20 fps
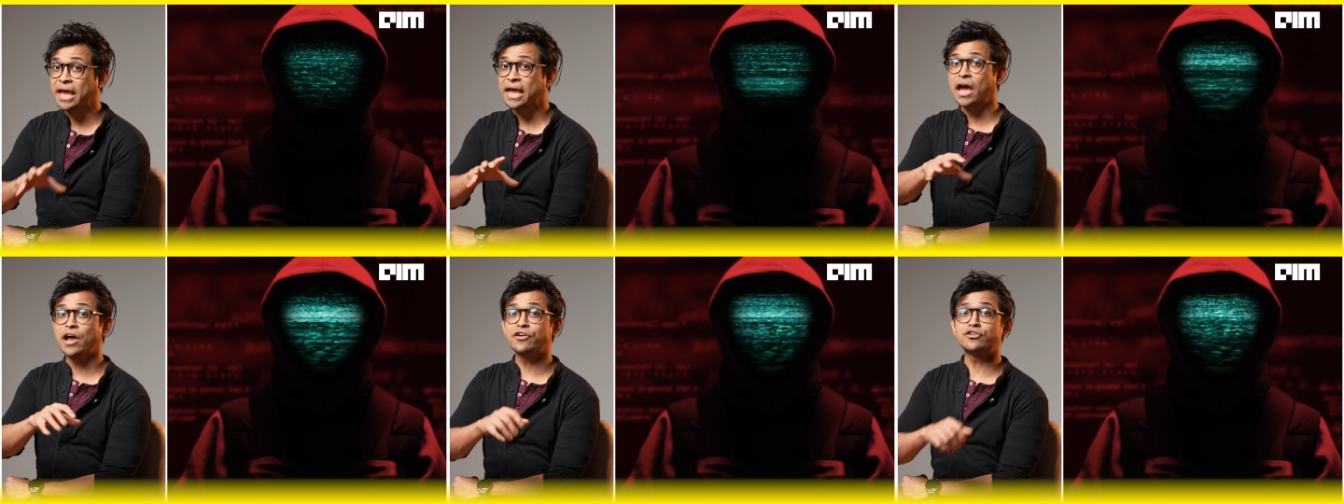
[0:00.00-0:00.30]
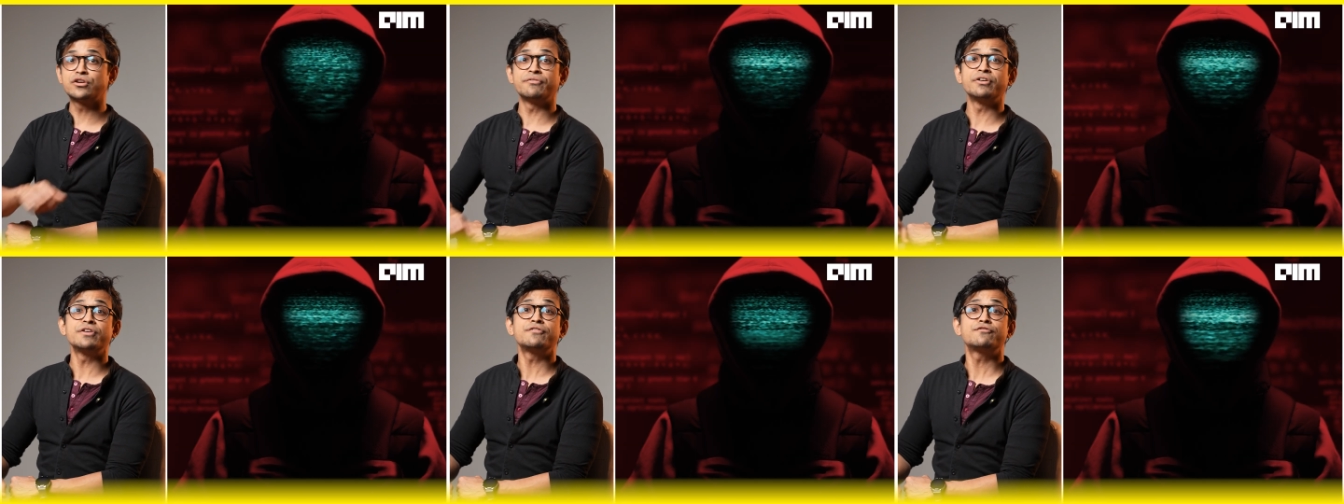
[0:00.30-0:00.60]
AI
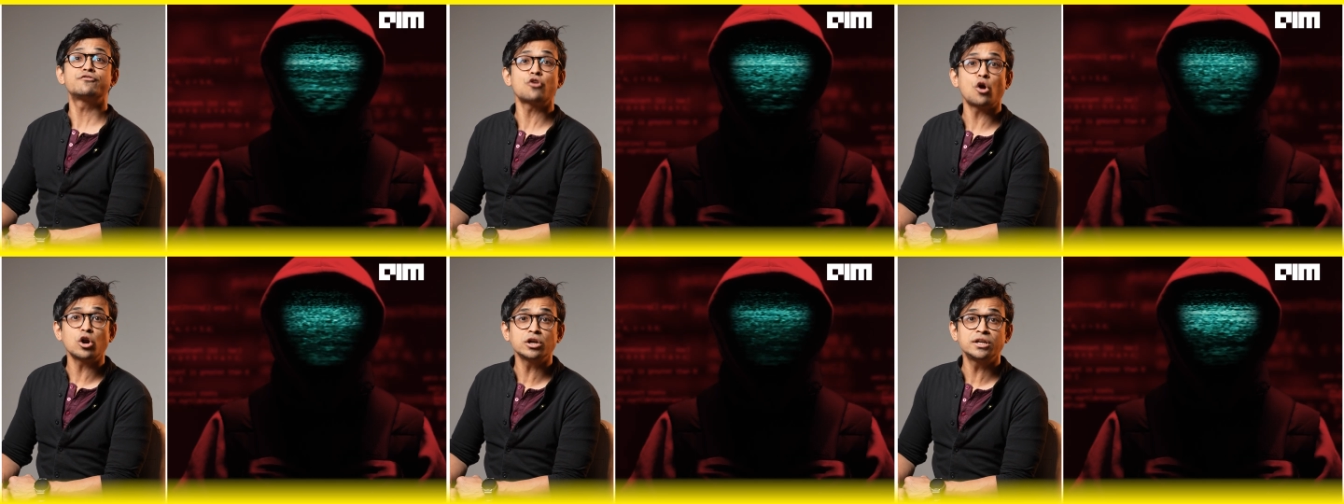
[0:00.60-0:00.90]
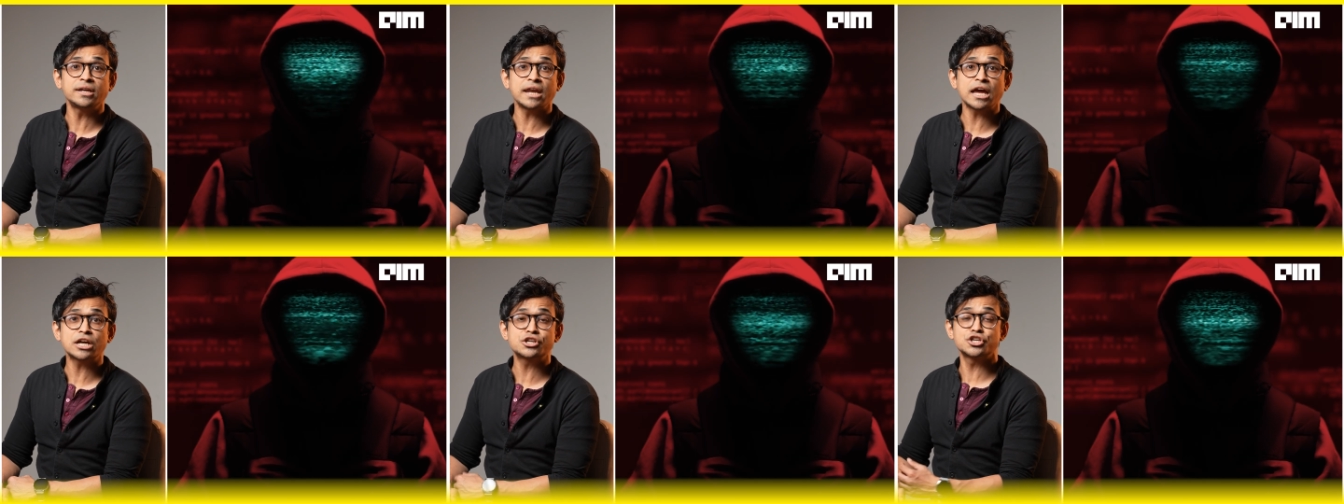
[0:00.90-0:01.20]
driven fraud
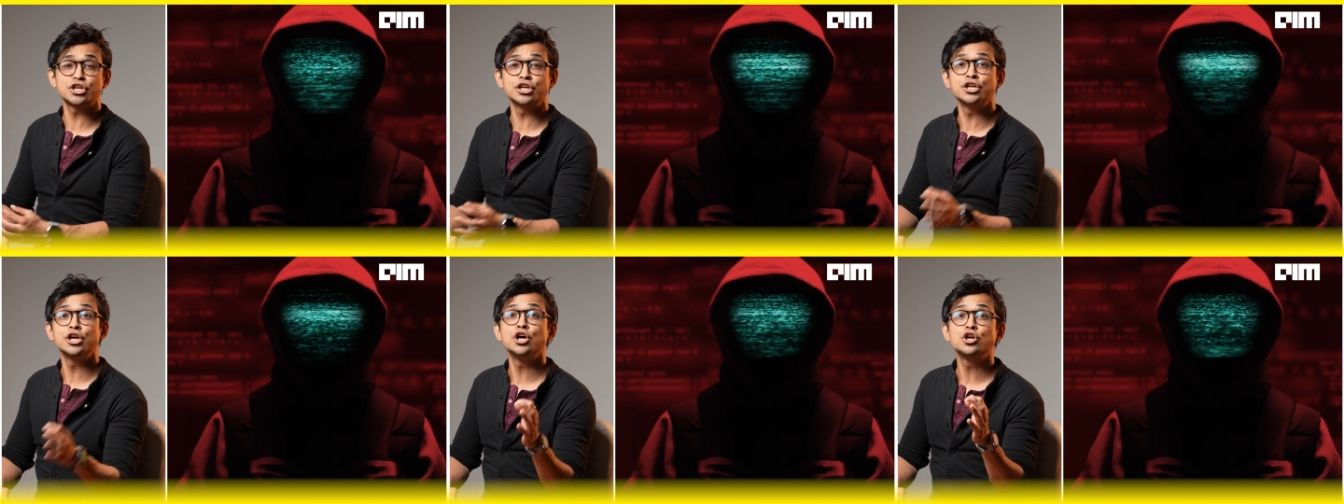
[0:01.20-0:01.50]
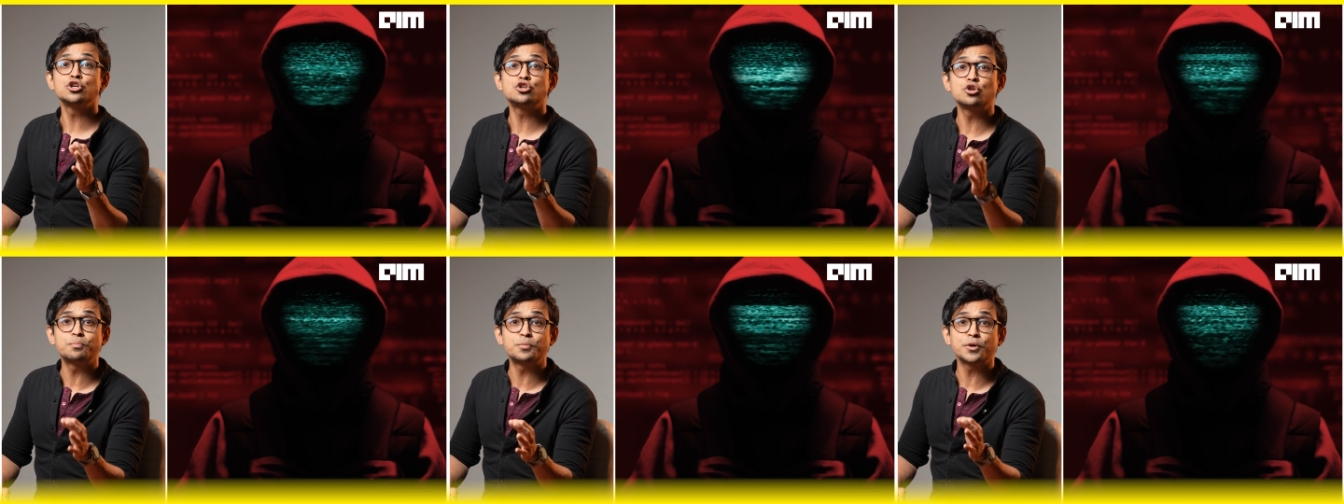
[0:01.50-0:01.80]

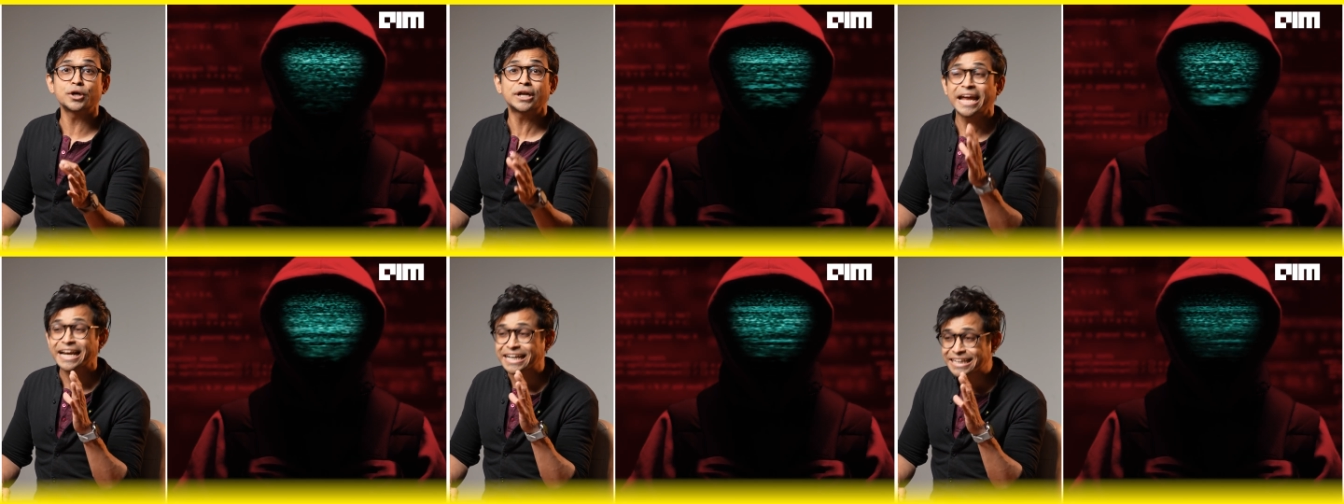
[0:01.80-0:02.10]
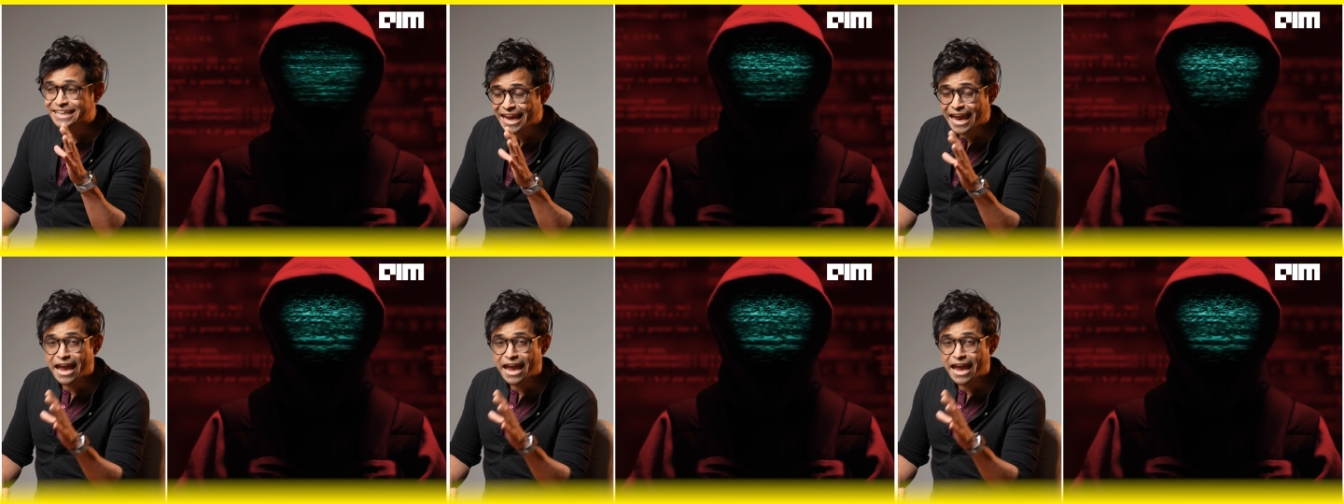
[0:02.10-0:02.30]
detection to protect